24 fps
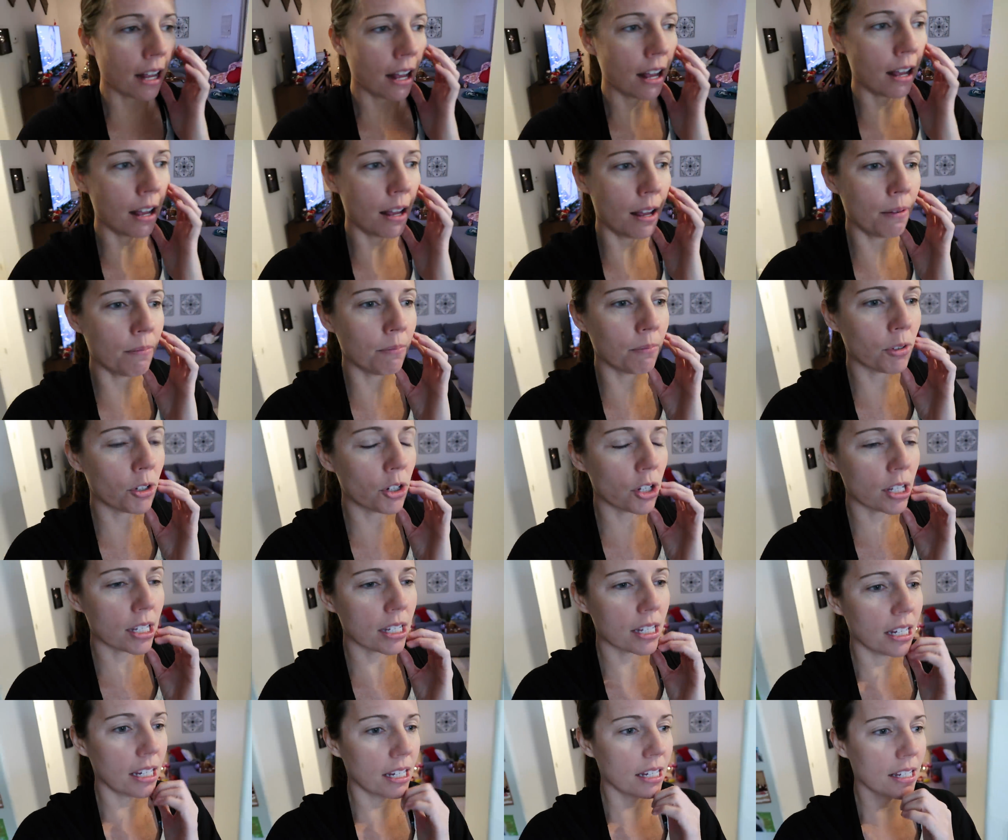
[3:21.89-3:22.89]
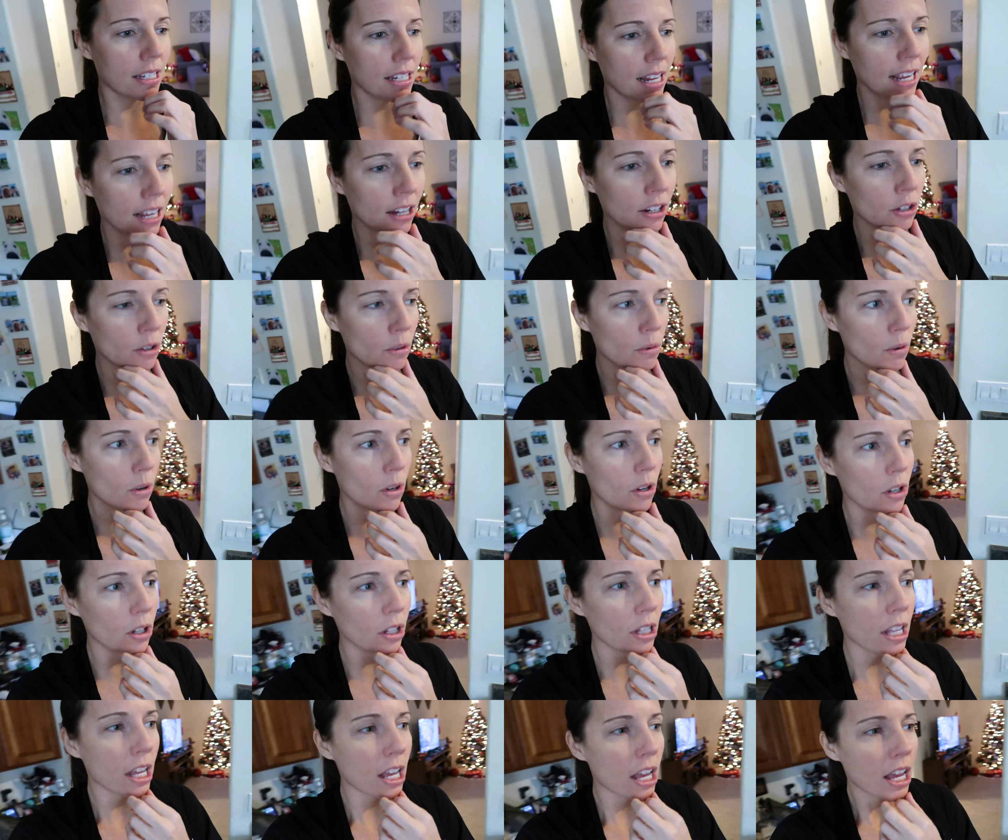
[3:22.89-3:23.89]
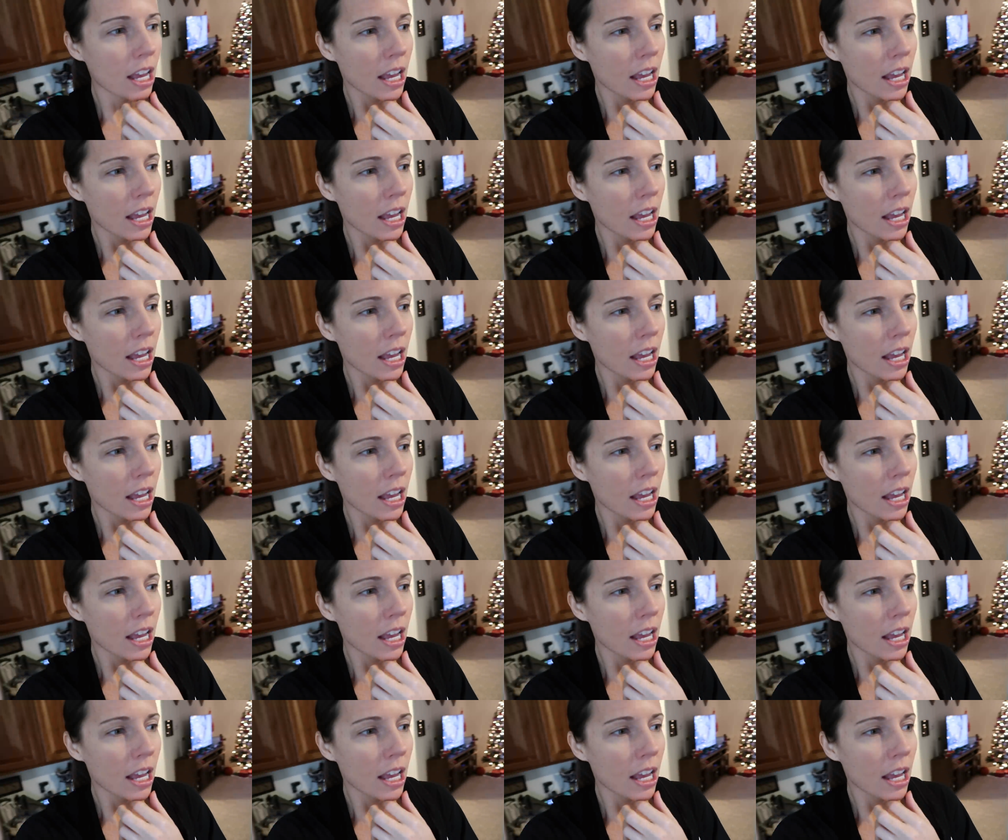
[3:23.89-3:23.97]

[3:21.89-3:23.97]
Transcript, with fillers: um, just his annual